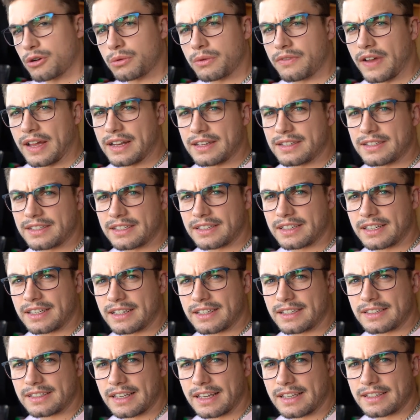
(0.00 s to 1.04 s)
on with editing
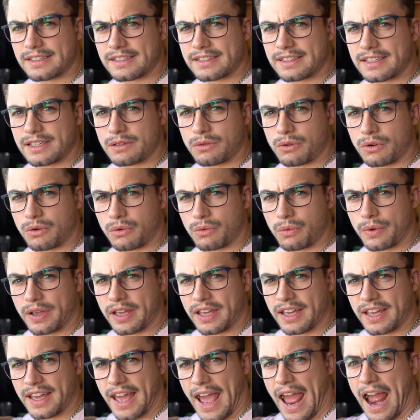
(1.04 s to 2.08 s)
these and see what we
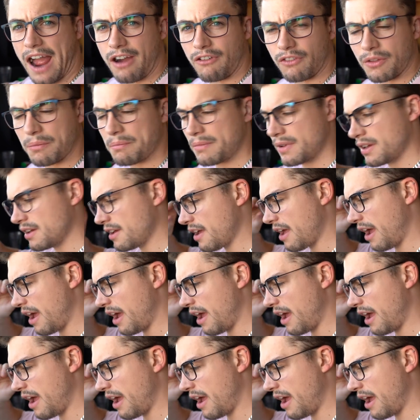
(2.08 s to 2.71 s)
can get out of them.